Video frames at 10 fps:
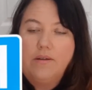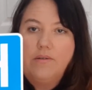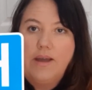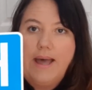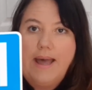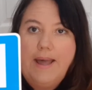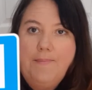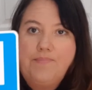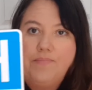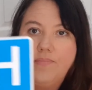
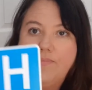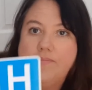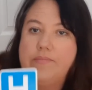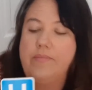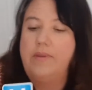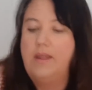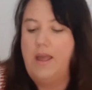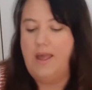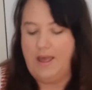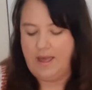Okay,
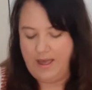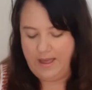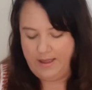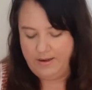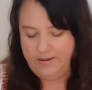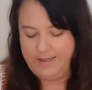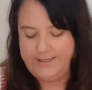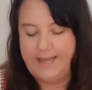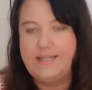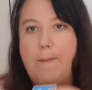and
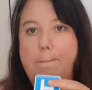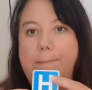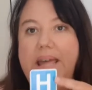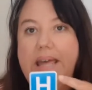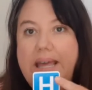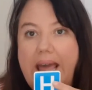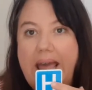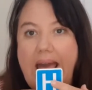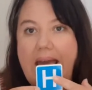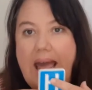this has a big
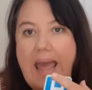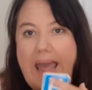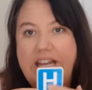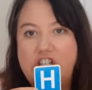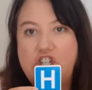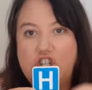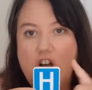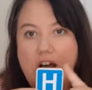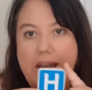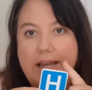H
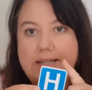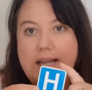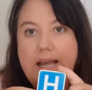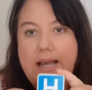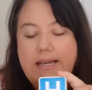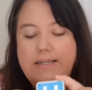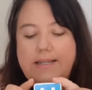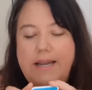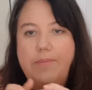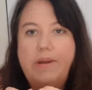on it. Does
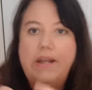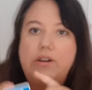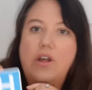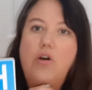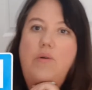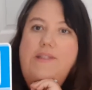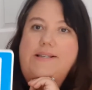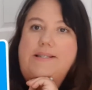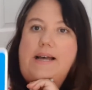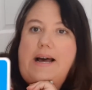anybody know what the
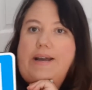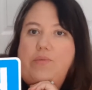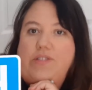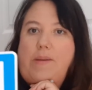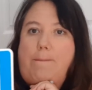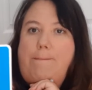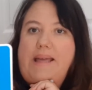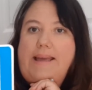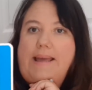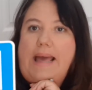sign with the
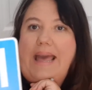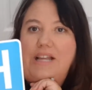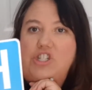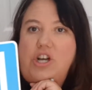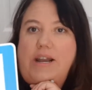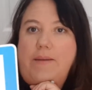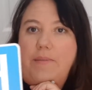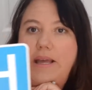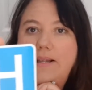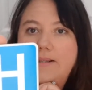big H on it
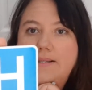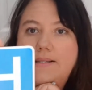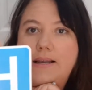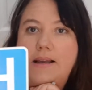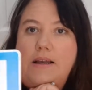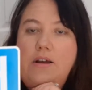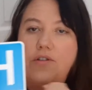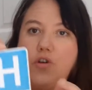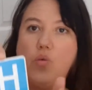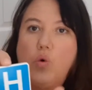means?
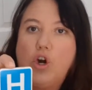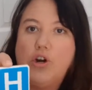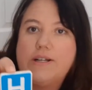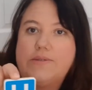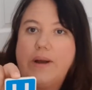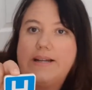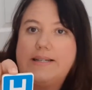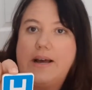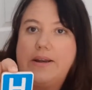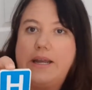The word is right
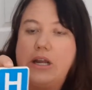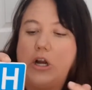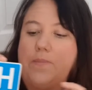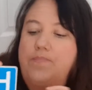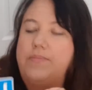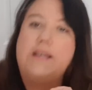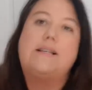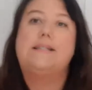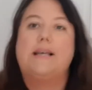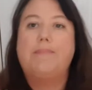down here.
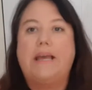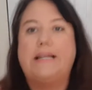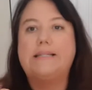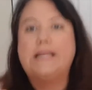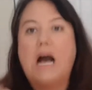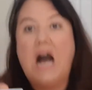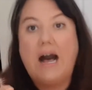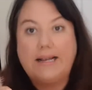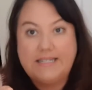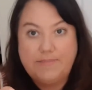This means
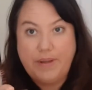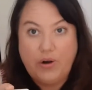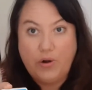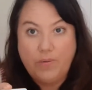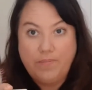hospital.